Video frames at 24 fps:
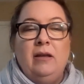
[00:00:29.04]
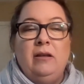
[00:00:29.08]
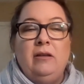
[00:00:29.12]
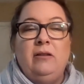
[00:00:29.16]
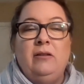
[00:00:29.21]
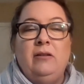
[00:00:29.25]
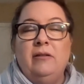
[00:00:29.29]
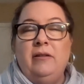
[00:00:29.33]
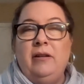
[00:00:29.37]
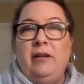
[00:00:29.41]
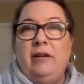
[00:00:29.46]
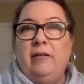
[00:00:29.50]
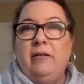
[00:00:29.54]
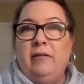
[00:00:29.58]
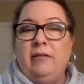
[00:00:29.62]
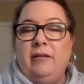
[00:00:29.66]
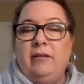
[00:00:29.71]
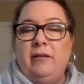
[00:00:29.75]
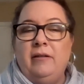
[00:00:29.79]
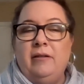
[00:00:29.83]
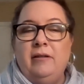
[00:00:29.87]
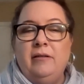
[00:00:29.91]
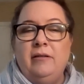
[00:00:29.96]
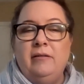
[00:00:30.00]
You're here to
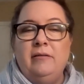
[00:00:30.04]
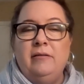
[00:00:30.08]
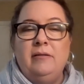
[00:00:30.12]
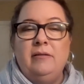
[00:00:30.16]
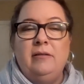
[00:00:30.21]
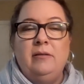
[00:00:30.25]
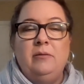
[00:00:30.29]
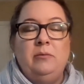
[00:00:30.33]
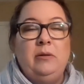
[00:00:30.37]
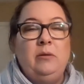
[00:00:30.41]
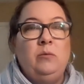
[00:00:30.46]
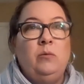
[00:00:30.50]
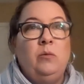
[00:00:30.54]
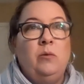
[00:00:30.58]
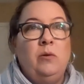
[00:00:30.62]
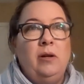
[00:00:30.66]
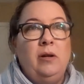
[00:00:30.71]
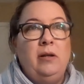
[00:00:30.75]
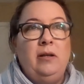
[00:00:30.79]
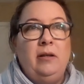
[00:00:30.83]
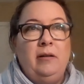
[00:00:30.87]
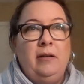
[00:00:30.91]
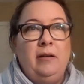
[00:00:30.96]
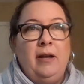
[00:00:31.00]
learn, so we
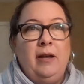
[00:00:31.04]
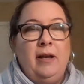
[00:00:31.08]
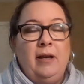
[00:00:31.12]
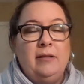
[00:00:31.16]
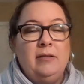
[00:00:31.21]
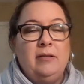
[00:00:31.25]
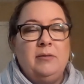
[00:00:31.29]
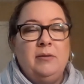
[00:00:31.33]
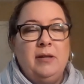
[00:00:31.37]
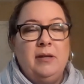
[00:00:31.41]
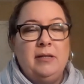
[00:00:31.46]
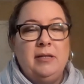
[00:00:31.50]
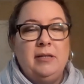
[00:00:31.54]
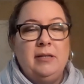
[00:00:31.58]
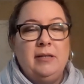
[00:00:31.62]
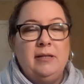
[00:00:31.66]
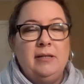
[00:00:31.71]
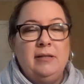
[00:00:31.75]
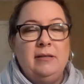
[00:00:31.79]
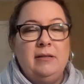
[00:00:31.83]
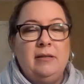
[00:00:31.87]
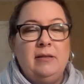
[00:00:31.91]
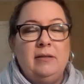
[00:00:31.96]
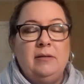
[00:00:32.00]
want you to ask
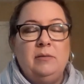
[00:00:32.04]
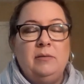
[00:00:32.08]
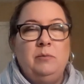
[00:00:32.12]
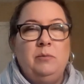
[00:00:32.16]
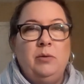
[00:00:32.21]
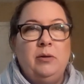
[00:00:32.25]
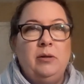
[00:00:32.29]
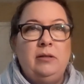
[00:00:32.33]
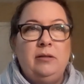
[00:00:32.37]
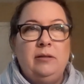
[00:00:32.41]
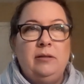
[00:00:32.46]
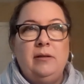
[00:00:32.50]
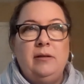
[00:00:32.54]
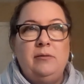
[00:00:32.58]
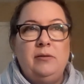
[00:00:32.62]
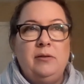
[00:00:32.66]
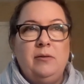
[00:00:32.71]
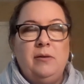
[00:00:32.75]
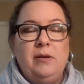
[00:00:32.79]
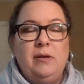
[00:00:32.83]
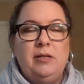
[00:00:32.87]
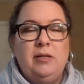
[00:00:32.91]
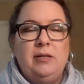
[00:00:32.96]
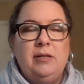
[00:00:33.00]
questions. Put those
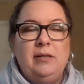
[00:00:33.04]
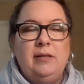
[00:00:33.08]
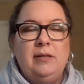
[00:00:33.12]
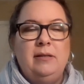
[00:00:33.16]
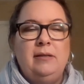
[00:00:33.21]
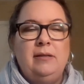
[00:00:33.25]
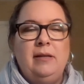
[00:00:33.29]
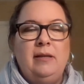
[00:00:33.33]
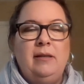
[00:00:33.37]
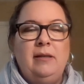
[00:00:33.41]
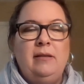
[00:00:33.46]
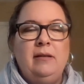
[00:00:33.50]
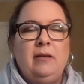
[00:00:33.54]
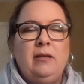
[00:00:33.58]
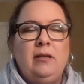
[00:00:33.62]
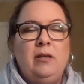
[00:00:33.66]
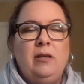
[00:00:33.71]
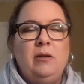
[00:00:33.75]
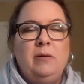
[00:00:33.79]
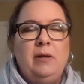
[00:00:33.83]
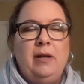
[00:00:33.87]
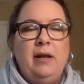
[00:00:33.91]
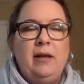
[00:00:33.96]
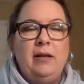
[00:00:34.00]
questions in the
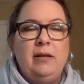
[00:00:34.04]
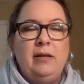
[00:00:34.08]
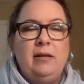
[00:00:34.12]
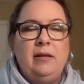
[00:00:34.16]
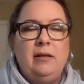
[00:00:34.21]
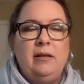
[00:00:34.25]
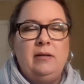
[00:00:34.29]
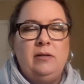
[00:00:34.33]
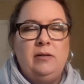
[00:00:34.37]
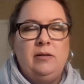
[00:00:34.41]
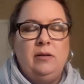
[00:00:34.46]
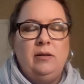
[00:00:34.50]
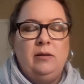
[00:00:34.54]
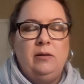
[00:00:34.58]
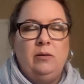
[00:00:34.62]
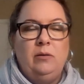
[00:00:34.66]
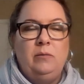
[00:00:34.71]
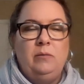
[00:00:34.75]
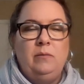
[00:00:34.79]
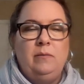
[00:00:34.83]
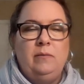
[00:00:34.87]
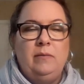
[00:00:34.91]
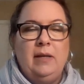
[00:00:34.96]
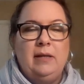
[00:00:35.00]
Q&A in
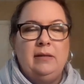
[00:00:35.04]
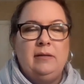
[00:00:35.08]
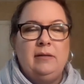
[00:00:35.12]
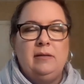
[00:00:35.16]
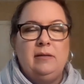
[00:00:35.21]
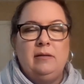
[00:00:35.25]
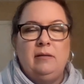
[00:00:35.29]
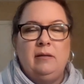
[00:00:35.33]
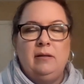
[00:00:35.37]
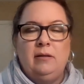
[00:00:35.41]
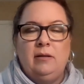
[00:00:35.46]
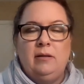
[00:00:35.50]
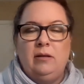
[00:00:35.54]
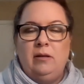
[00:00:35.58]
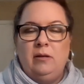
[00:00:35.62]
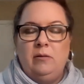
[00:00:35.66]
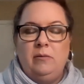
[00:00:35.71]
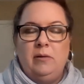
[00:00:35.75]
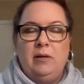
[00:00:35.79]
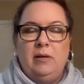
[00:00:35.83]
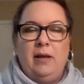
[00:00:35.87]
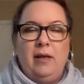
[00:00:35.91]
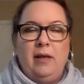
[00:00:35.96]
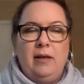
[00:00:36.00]
Zoom. That's the
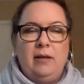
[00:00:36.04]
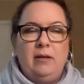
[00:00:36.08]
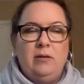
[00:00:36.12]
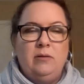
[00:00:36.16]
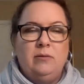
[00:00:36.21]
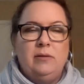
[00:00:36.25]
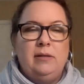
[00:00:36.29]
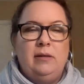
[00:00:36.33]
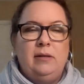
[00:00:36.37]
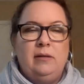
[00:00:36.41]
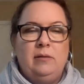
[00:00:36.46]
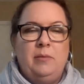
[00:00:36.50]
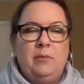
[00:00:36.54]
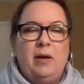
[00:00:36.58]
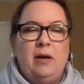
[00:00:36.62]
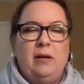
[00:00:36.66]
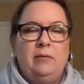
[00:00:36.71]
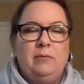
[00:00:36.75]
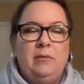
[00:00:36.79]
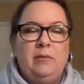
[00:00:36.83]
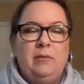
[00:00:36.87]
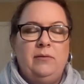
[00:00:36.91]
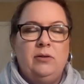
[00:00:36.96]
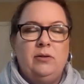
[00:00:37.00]
Q&A you'll see at the
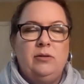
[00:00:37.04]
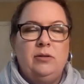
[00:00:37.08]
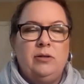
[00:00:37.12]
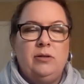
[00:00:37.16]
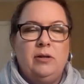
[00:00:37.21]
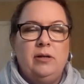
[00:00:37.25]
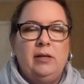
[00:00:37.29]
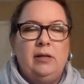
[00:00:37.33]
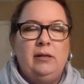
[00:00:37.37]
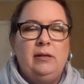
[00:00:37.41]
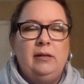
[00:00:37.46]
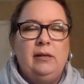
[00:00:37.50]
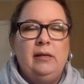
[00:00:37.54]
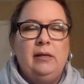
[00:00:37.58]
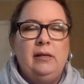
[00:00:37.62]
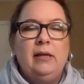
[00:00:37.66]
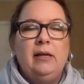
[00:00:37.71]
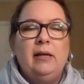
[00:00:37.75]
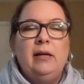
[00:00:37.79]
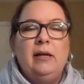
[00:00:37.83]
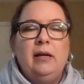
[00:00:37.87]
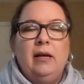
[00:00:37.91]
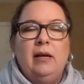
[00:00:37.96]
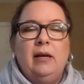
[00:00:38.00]
bottom of your screen.
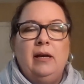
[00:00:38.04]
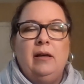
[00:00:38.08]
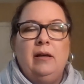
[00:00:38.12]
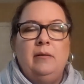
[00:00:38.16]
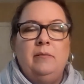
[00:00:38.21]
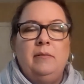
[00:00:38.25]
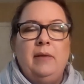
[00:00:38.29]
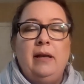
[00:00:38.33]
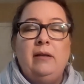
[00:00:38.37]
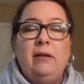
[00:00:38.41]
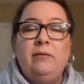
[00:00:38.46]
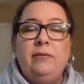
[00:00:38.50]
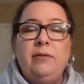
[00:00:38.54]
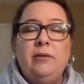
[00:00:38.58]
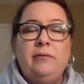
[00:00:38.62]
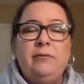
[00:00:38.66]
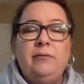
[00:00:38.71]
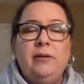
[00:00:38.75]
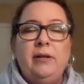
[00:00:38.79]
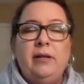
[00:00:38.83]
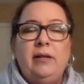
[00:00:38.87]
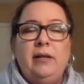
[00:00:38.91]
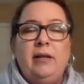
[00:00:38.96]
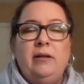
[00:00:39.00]
And feel
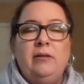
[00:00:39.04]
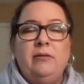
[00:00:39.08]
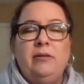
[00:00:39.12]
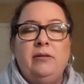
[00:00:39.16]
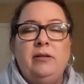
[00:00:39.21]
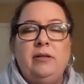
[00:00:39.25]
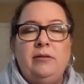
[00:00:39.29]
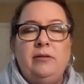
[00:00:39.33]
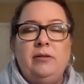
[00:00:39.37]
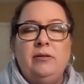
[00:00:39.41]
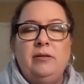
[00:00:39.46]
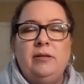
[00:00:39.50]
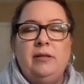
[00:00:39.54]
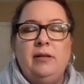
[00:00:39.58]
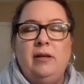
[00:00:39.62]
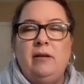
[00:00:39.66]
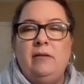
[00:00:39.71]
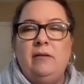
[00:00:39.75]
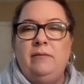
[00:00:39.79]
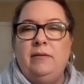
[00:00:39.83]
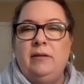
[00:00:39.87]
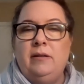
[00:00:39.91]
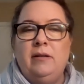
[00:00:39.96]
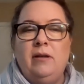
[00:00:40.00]
free to introduce
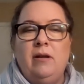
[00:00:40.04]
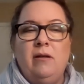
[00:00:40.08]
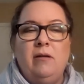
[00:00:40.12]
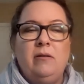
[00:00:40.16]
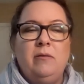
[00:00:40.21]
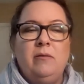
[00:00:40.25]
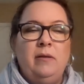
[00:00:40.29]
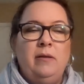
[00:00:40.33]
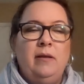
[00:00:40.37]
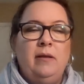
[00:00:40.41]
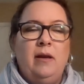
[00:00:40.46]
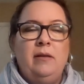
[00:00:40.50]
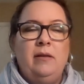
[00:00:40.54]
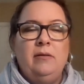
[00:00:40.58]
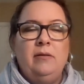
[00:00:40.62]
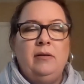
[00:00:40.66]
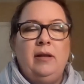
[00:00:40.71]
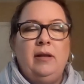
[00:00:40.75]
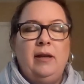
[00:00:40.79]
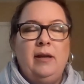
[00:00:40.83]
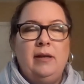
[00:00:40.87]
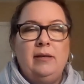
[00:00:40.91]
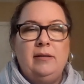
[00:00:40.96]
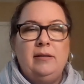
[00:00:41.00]
yourself and talk with the other
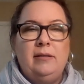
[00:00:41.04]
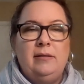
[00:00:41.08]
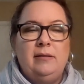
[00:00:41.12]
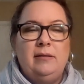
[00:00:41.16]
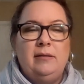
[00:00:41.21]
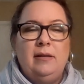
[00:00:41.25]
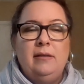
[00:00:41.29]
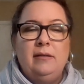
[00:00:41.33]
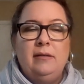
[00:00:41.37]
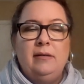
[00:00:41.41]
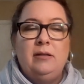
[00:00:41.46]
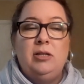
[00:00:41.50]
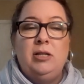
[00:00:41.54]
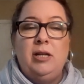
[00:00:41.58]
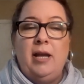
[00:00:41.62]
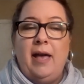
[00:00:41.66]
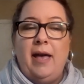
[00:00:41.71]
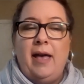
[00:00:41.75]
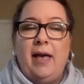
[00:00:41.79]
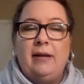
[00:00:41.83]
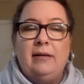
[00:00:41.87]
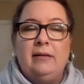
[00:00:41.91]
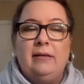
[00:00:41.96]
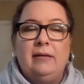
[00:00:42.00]
guests in the
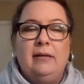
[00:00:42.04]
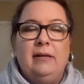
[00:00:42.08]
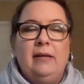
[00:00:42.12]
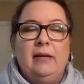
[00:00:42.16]
chat.